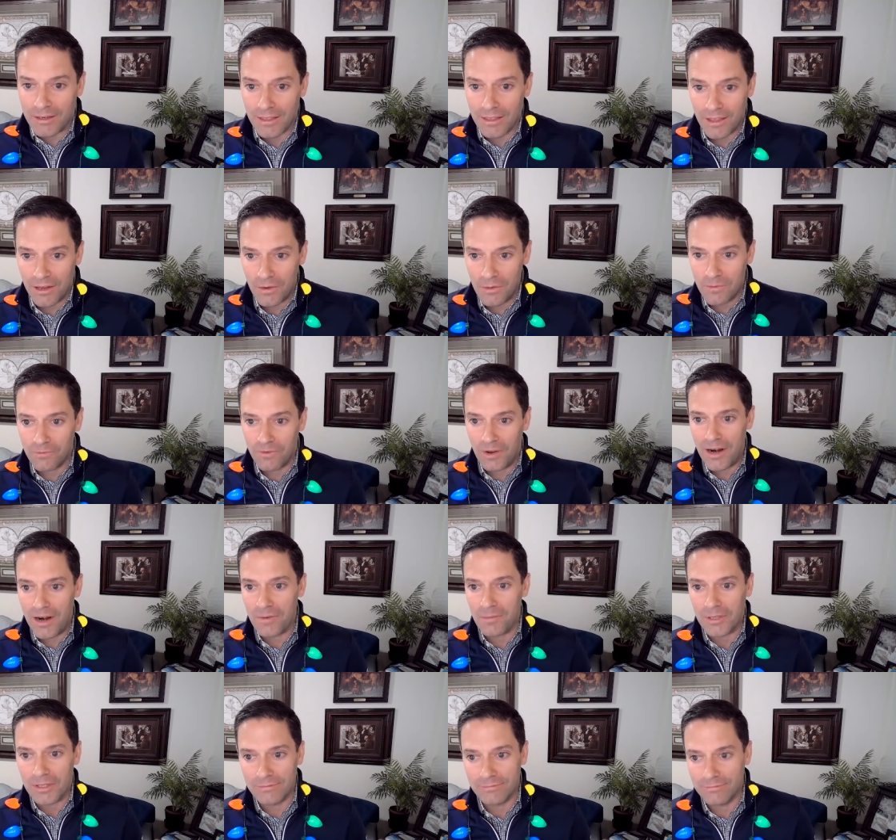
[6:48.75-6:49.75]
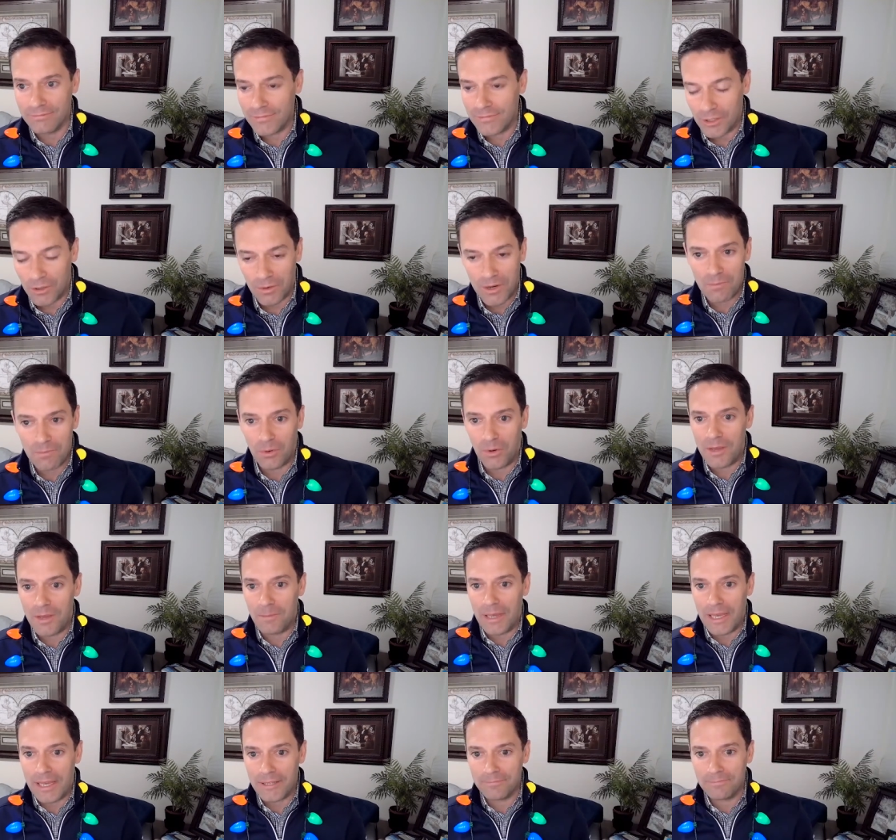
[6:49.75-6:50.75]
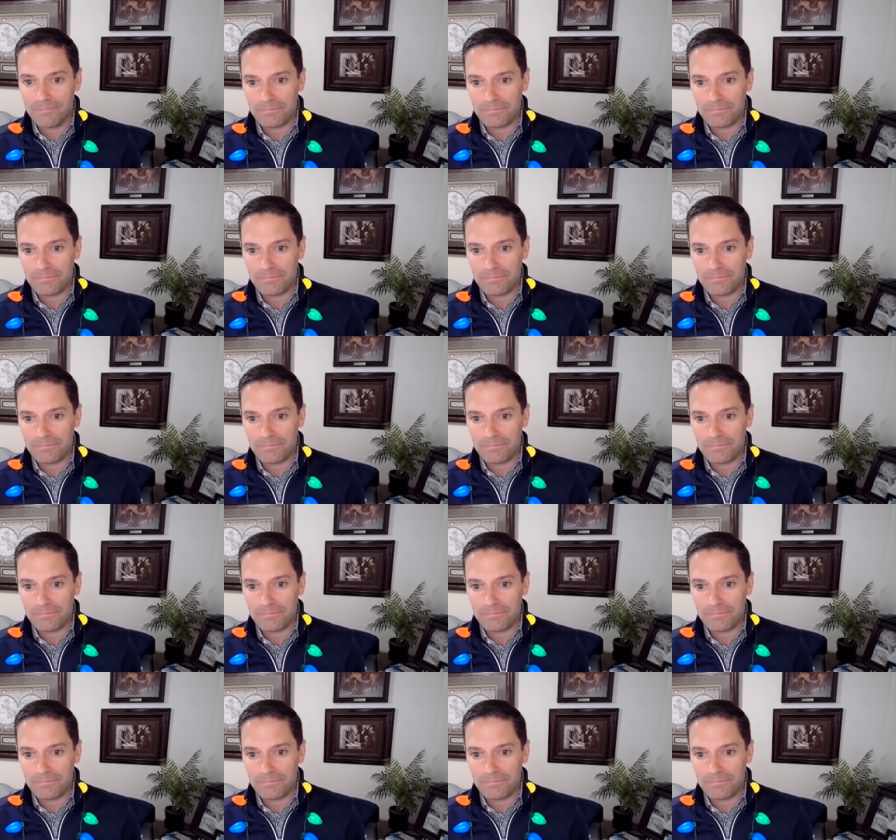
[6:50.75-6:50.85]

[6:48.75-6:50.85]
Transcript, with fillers: in the new environment? It's a great point, Matt.